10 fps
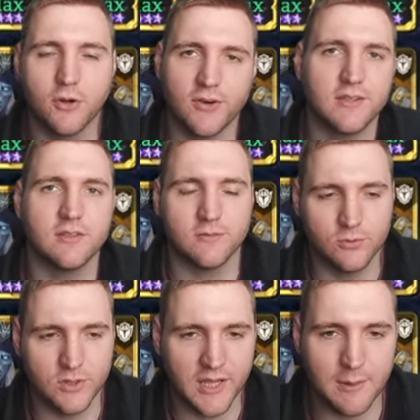progressing
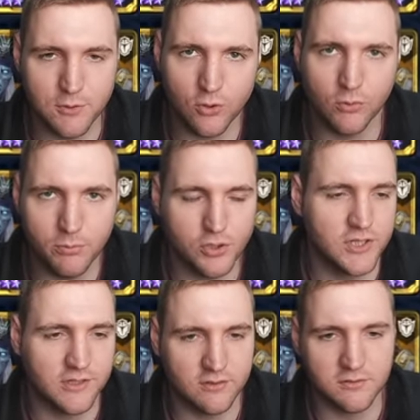through the game. You're not
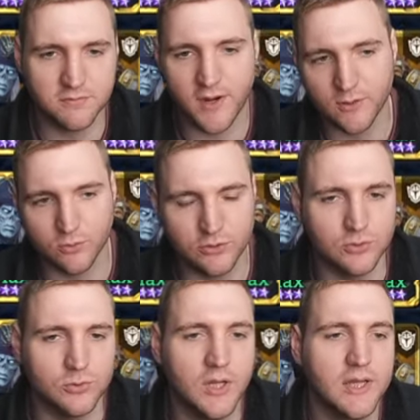pushing into the final
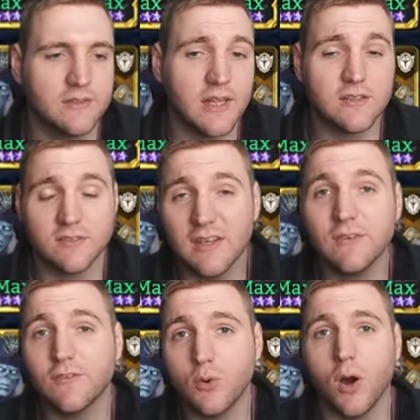two stages, and
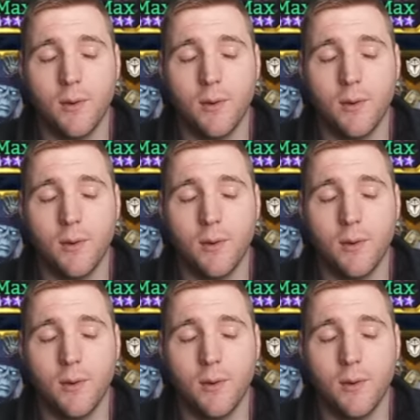even if you